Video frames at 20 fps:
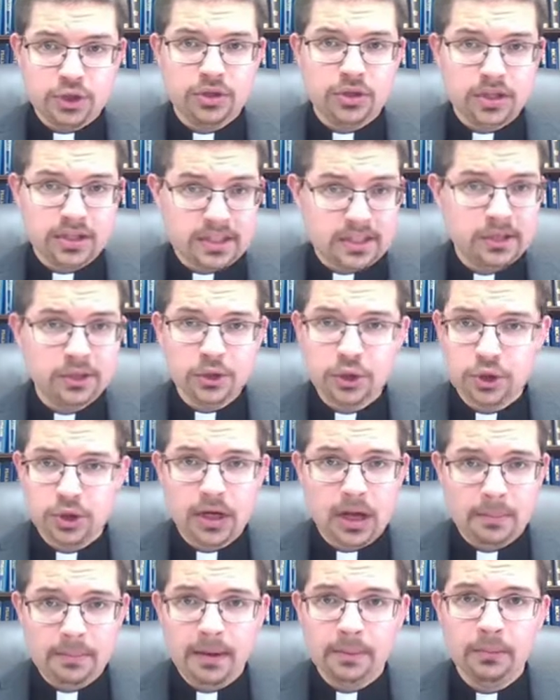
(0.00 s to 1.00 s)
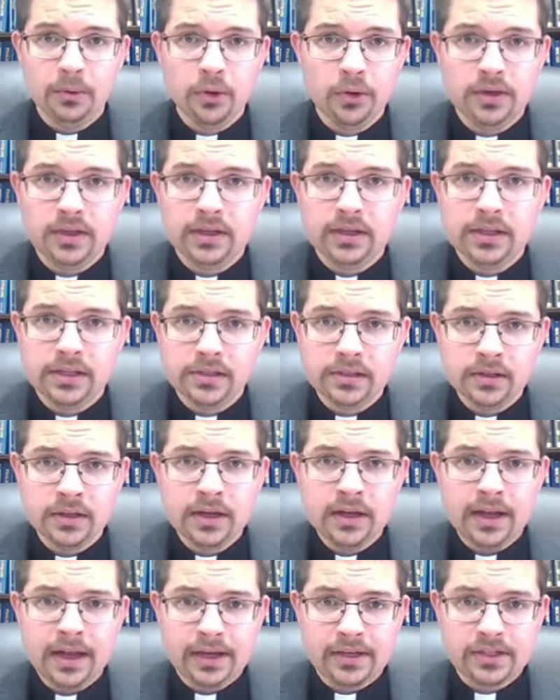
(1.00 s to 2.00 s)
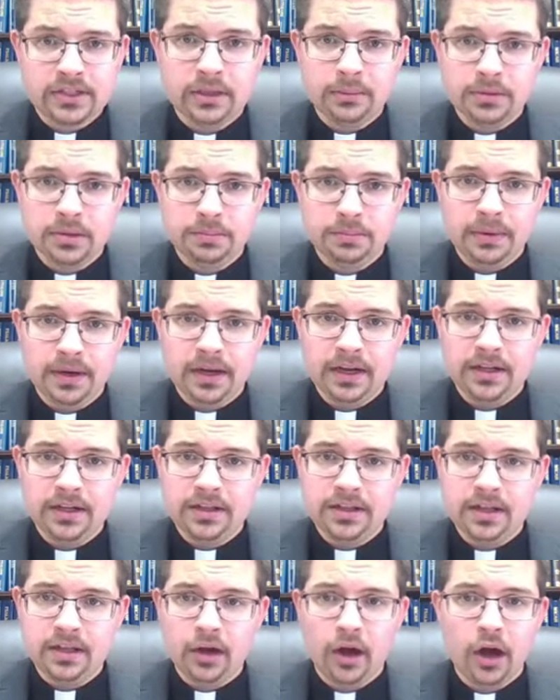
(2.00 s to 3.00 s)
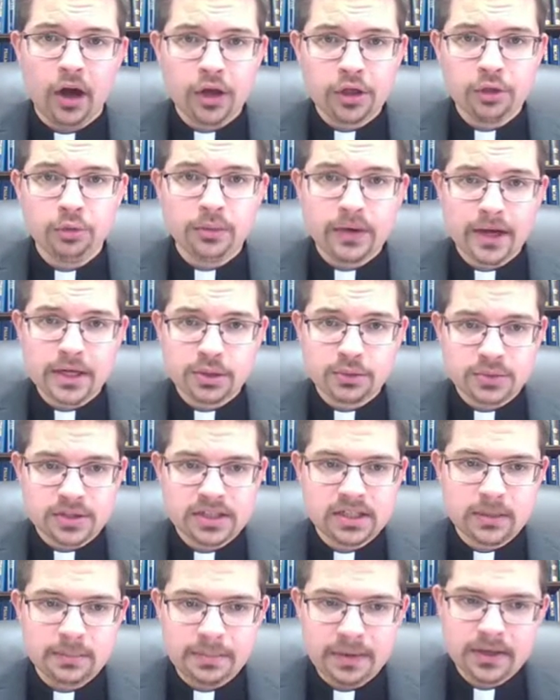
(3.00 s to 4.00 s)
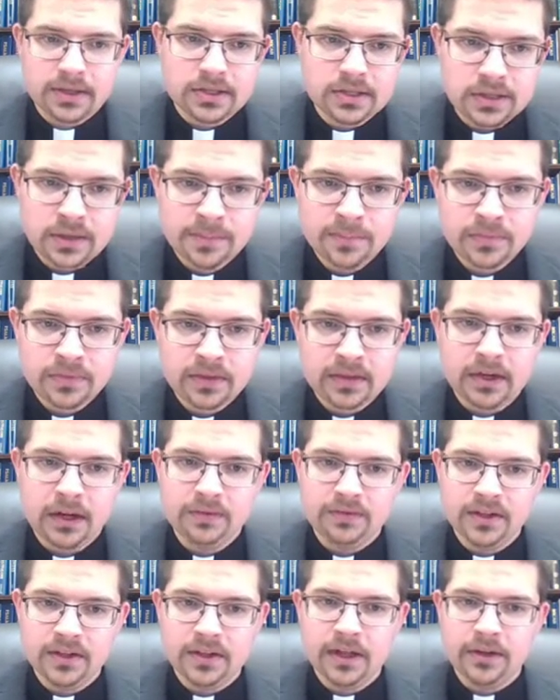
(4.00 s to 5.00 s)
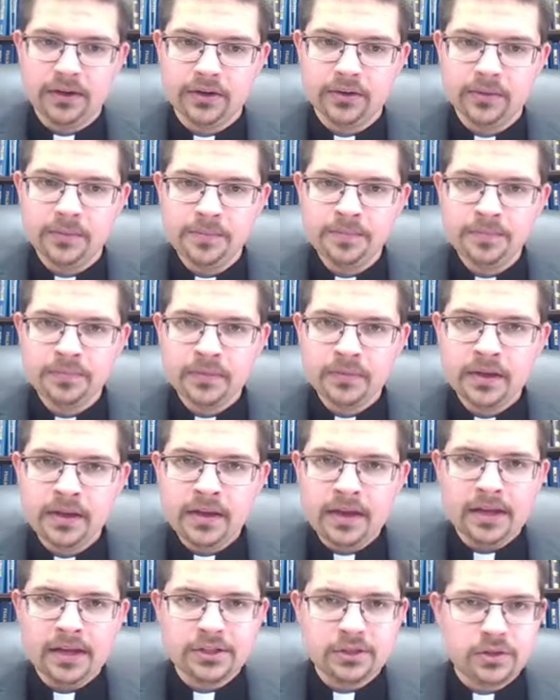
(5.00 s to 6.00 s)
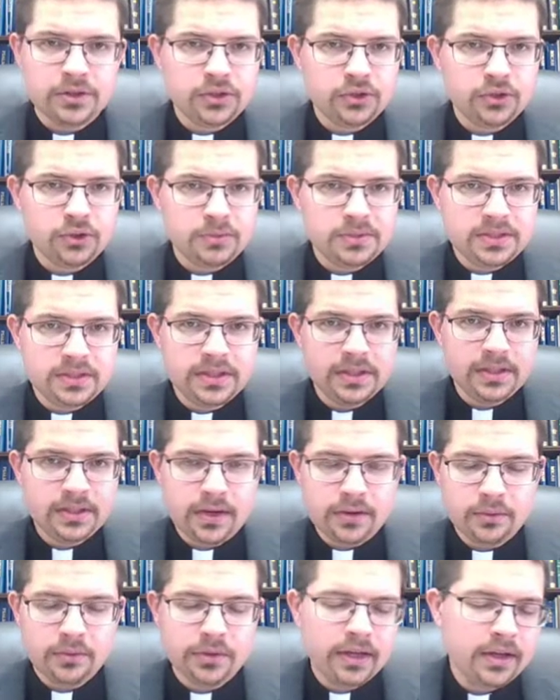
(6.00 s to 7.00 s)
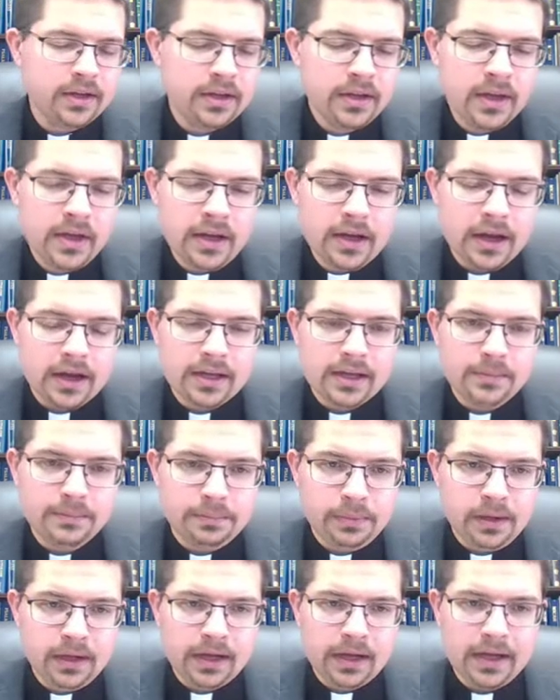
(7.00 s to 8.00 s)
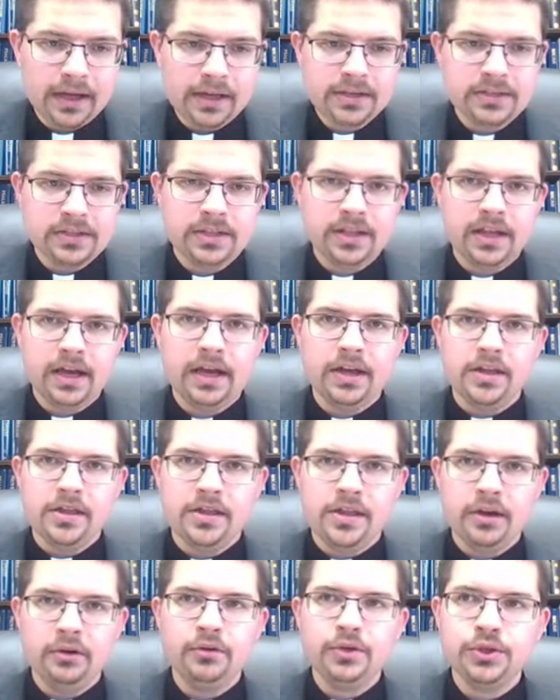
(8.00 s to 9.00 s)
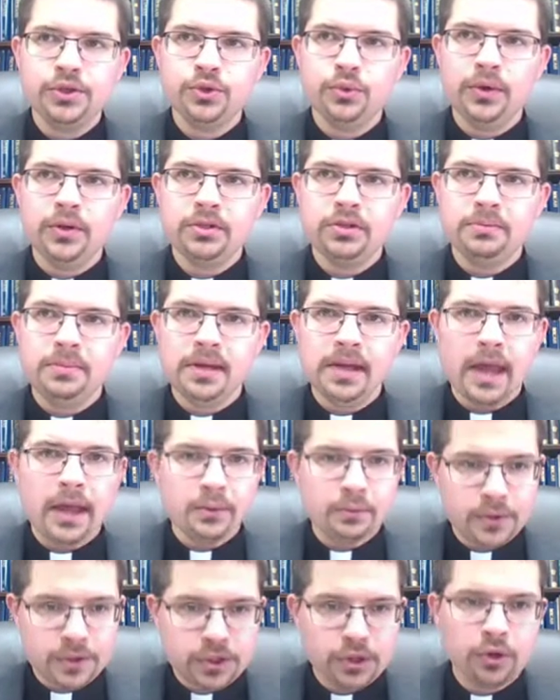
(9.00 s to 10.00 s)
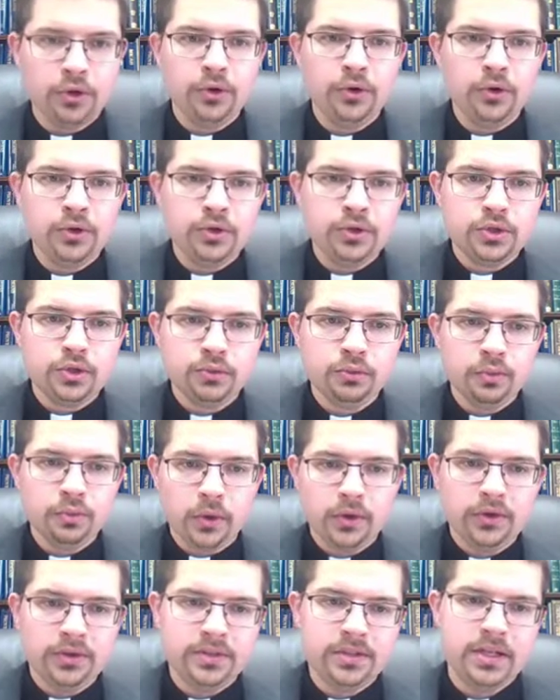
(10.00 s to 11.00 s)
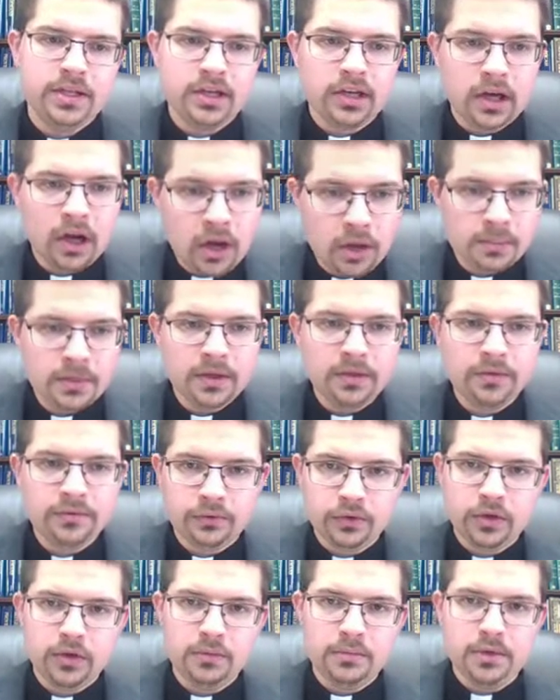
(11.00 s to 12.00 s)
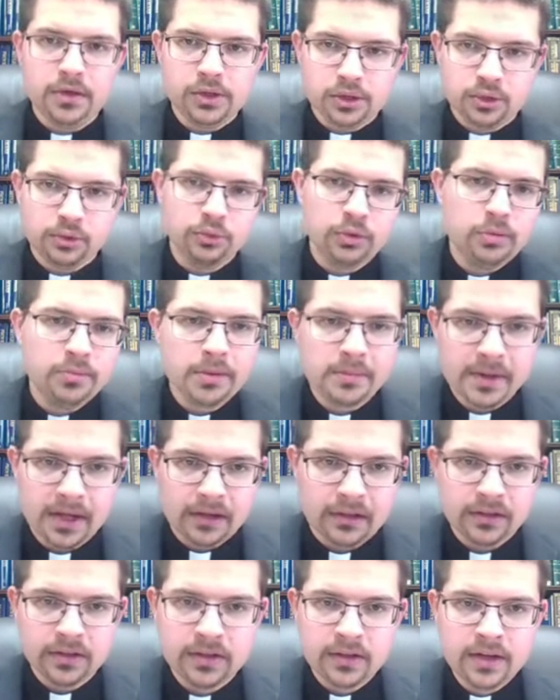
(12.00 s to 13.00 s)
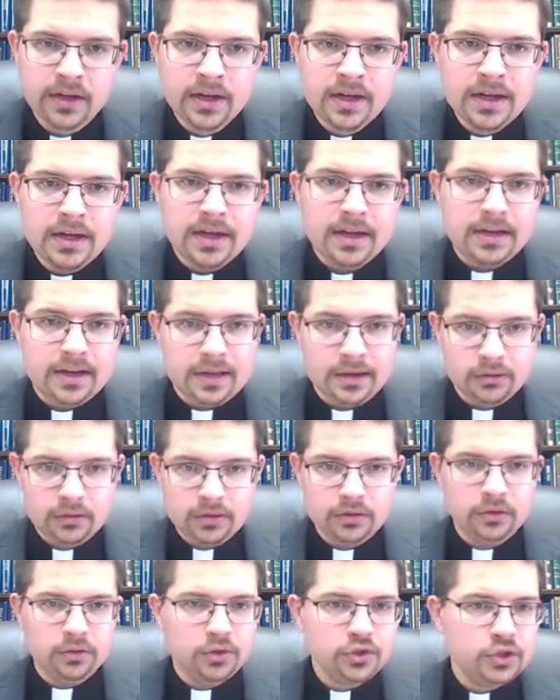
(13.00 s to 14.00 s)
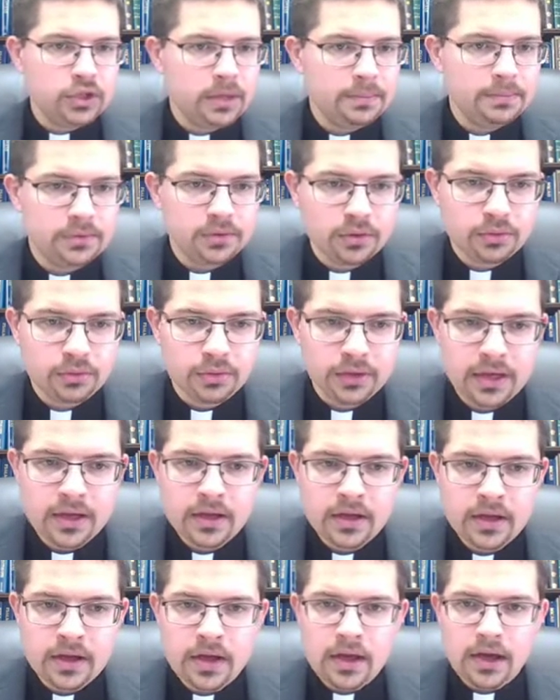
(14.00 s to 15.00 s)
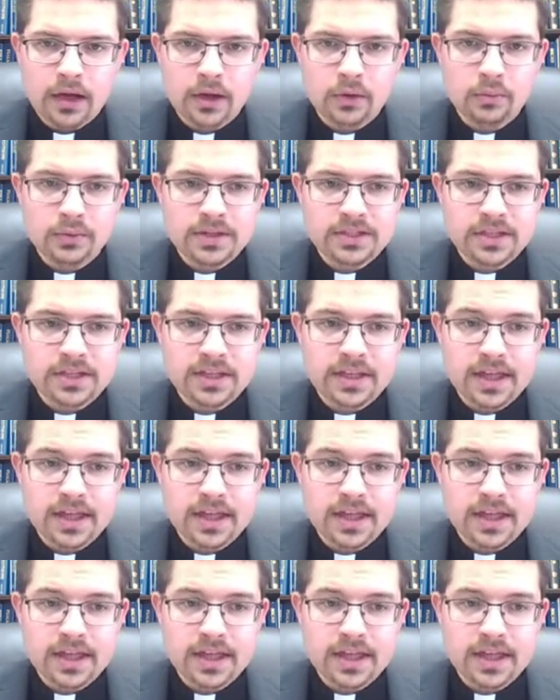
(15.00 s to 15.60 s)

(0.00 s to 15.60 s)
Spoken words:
the seal should not be broken except by the authorized recipient of the letter. And so this term signet ring implies that there is going to be a return to royalty coming from Zerubbabel. And here in Luke chapter 3, we see